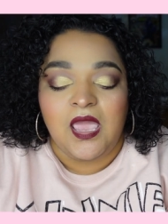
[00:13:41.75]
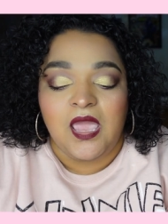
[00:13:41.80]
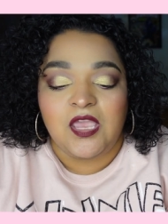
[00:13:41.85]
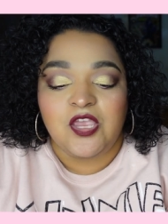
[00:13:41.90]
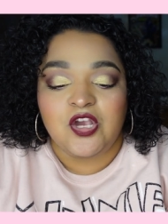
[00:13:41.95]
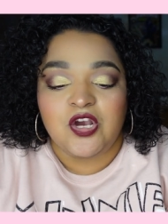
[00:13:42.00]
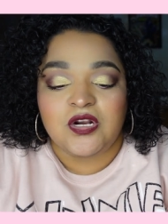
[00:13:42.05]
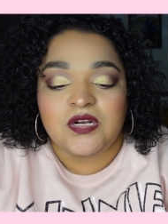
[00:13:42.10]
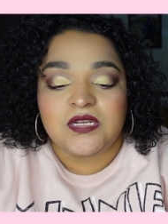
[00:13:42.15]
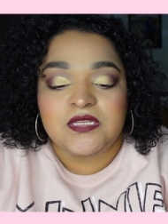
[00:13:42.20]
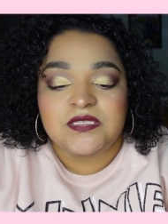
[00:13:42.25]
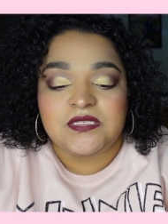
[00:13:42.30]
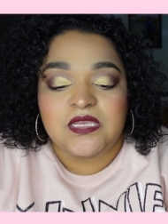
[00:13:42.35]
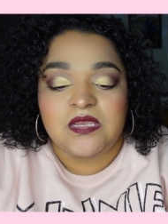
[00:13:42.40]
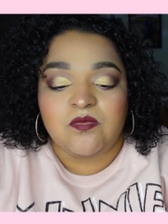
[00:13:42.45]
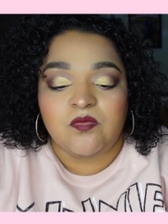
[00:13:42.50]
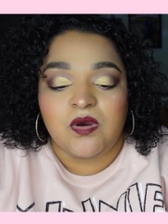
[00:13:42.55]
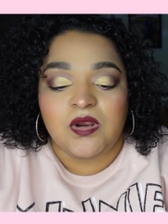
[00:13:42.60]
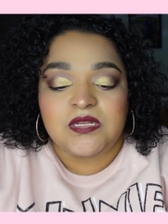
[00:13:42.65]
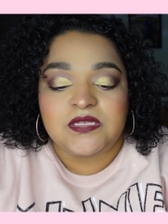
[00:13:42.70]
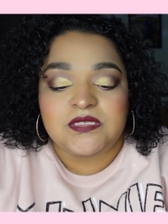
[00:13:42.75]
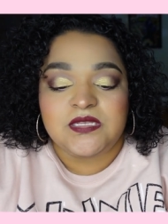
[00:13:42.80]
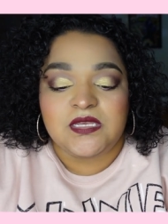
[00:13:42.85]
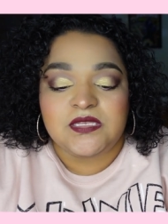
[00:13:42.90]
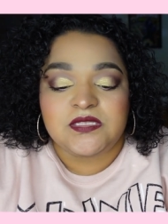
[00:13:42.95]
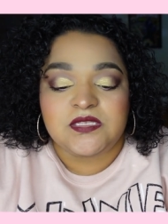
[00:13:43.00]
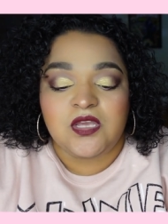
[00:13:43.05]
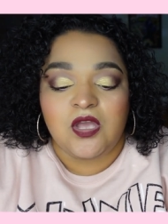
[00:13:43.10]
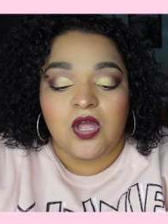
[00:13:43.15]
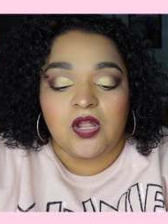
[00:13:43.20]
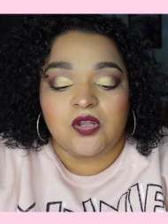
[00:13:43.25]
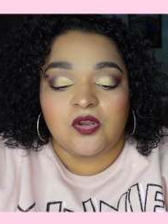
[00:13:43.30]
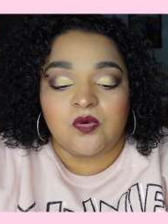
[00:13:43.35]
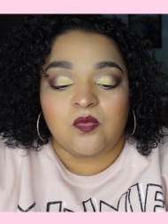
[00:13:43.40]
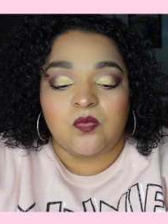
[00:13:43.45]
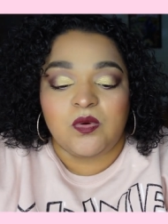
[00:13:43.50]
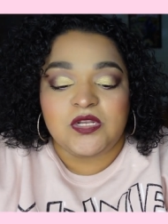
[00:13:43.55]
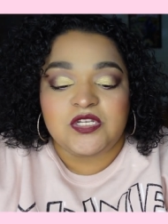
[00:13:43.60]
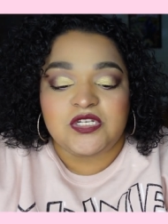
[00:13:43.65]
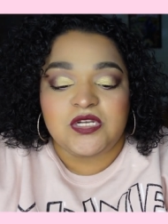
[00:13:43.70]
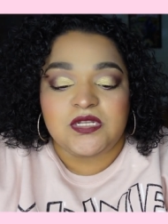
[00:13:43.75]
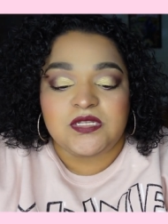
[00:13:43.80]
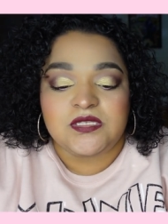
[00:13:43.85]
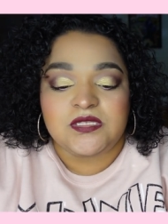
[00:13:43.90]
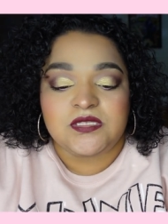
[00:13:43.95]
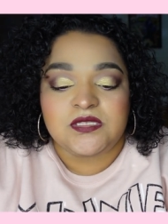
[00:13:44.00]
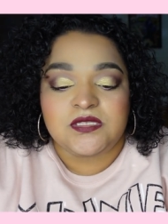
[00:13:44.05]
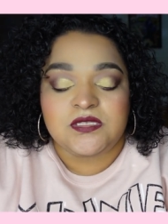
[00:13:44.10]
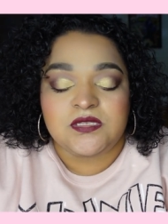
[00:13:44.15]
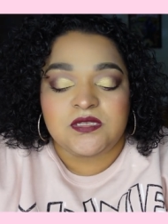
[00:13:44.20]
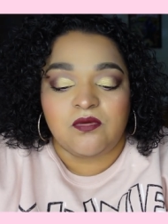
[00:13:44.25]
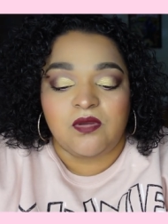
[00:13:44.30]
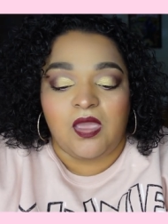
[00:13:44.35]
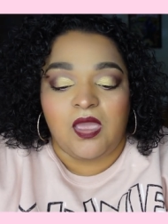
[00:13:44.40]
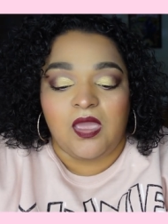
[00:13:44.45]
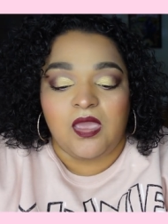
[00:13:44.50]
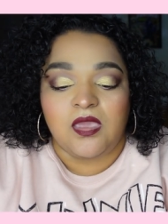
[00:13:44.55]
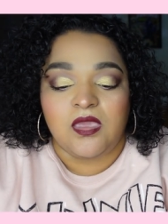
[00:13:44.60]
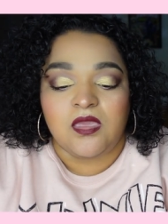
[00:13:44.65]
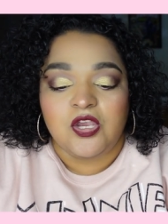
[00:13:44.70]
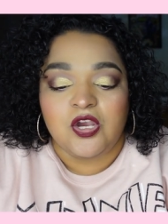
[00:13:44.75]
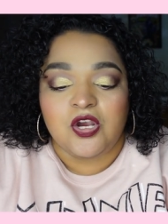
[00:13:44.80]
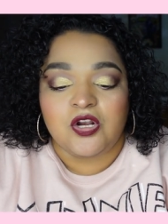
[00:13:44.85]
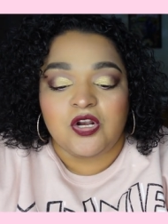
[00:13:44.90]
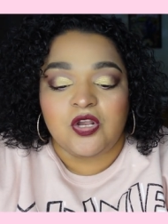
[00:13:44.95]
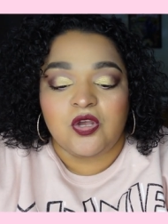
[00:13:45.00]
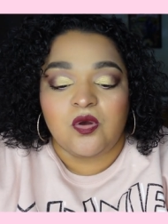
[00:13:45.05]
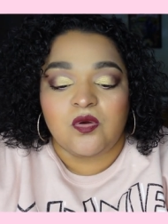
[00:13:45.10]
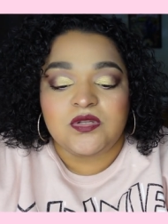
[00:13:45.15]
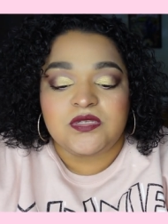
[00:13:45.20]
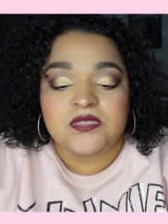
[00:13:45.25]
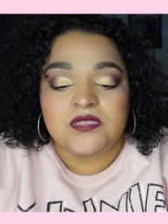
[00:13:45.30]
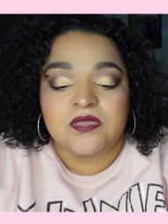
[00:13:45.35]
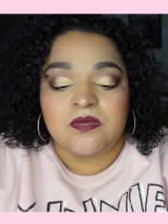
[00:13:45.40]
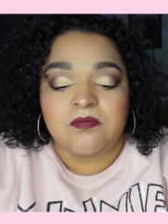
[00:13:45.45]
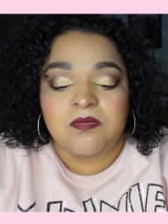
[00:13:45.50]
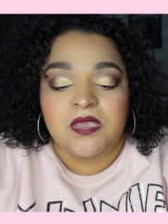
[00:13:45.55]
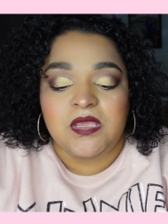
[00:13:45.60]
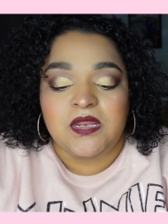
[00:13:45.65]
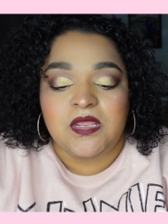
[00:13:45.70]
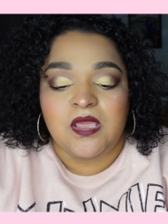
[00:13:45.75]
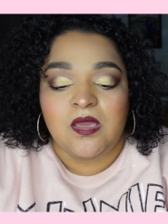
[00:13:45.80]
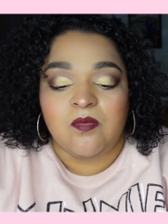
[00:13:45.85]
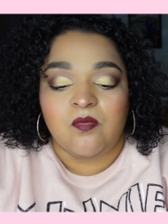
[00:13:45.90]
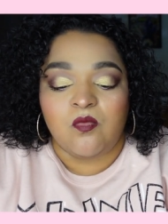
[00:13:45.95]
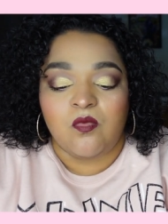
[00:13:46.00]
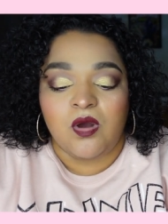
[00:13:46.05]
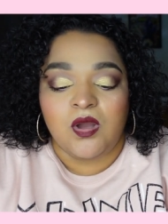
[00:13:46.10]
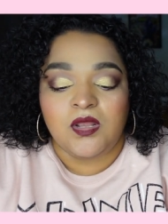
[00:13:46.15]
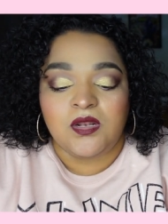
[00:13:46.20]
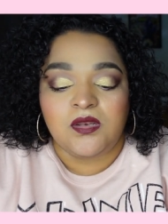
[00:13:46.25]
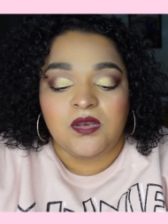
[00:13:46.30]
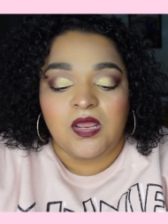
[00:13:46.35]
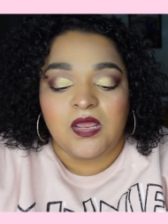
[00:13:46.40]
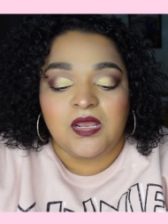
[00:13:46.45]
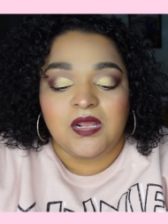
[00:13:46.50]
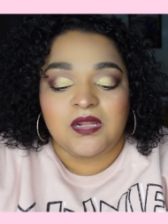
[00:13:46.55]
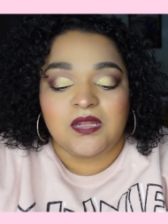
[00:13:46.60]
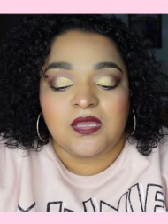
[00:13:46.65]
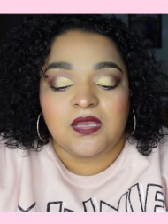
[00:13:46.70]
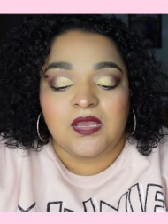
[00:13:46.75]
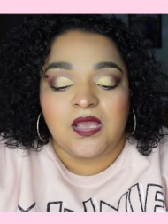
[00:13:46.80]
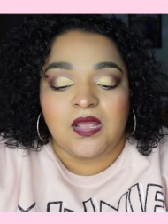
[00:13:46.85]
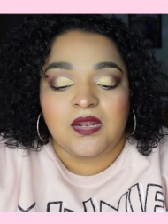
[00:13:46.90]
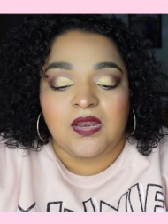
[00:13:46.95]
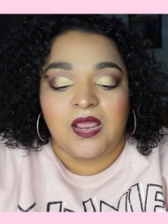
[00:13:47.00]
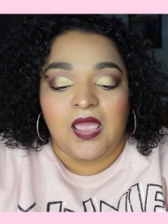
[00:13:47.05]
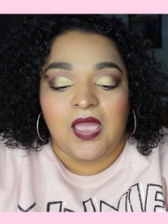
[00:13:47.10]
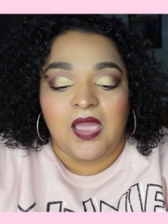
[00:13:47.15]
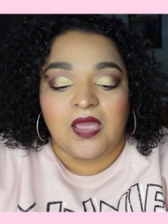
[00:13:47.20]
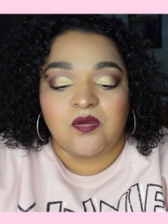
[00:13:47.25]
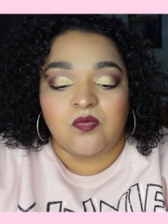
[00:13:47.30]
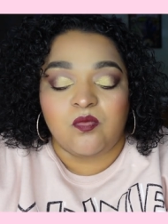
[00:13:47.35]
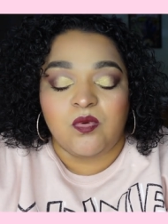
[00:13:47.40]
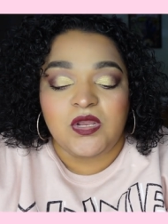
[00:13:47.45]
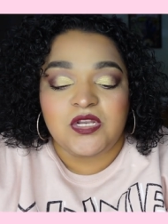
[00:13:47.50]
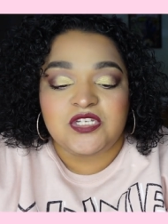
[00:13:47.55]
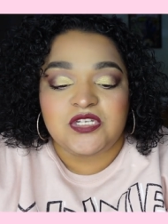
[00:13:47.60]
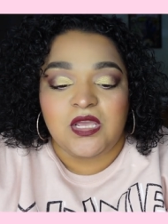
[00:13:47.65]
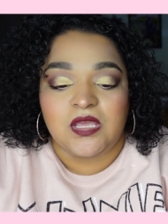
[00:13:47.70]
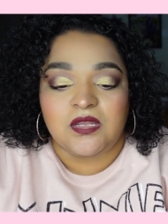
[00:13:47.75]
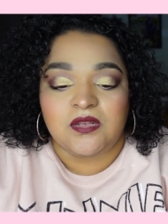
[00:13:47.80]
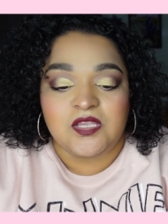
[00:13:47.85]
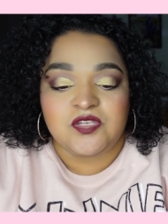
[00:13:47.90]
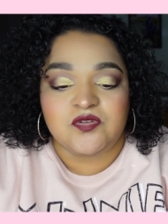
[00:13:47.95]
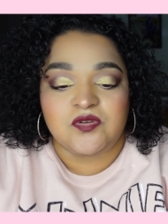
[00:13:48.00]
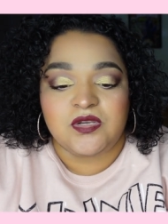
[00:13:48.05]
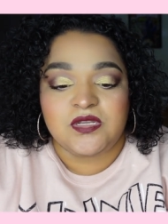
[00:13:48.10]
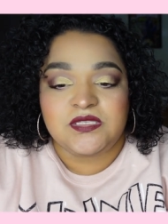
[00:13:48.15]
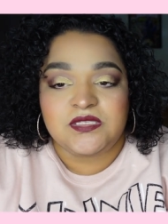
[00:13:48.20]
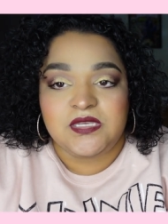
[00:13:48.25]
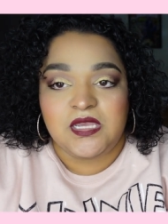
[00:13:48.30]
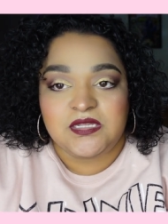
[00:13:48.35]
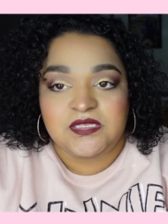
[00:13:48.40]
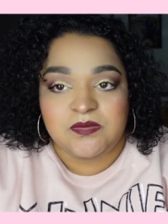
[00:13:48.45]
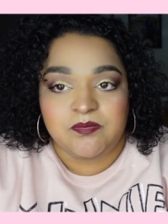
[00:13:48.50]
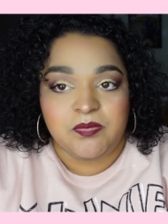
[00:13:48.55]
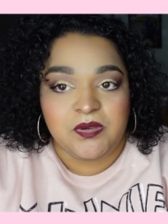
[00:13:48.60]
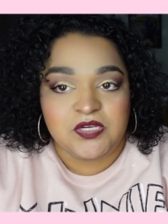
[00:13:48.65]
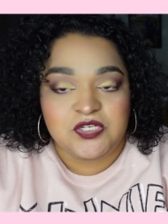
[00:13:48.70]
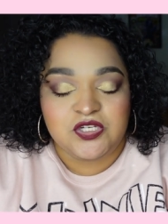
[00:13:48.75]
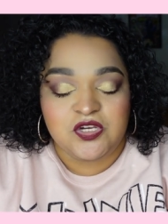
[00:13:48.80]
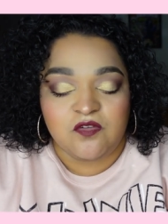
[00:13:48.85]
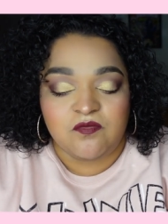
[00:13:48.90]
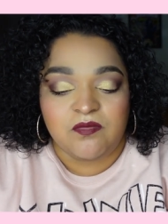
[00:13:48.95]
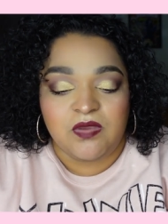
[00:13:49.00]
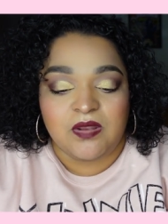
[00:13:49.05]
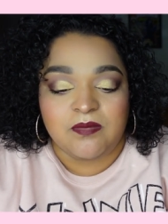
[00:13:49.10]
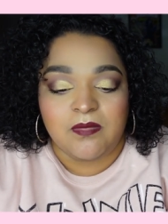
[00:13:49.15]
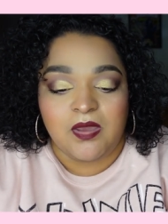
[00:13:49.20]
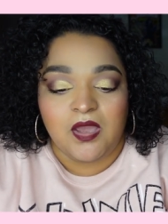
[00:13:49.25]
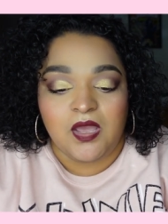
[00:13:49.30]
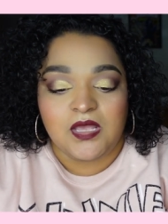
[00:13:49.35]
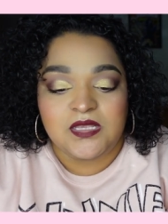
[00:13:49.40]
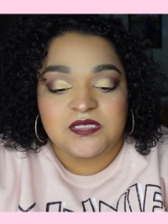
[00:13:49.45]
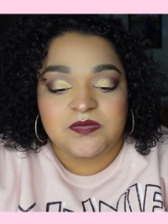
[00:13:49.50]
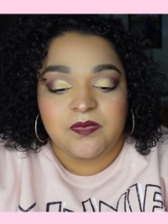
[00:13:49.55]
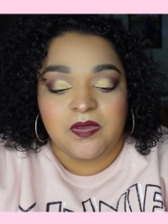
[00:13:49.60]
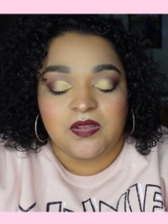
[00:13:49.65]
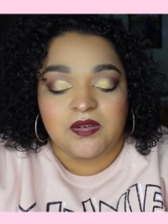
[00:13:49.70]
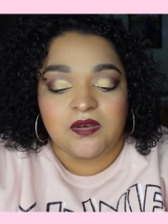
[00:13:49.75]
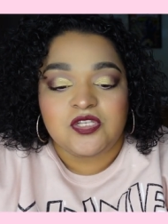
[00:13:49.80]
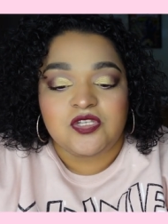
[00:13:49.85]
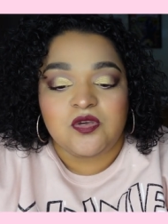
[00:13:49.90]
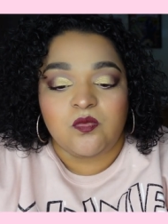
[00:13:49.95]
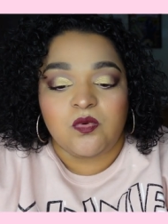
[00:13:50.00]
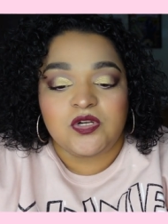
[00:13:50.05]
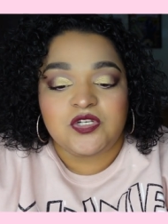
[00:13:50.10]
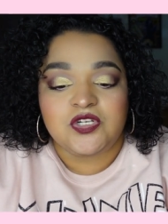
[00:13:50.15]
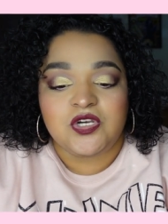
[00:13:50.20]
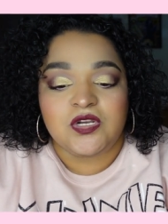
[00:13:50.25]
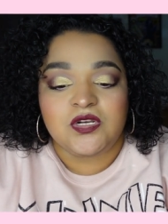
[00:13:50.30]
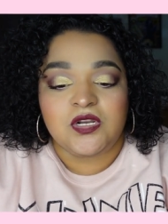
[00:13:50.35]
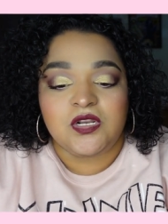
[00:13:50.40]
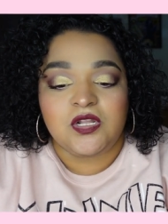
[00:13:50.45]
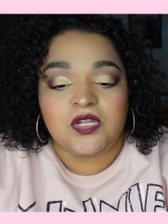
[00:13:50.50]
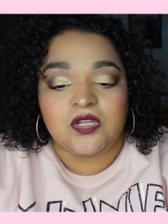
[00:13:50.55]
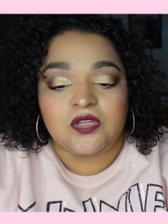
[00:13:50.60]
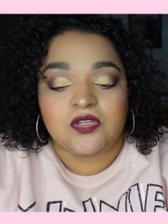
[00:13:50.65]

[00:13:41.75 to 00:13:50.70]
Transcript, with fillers: and you're gonna see where it says color widgets, okay? You're gonna go to the medium one and click on add widget. As you can see, it's a picture of me and my husband. So what you're gonna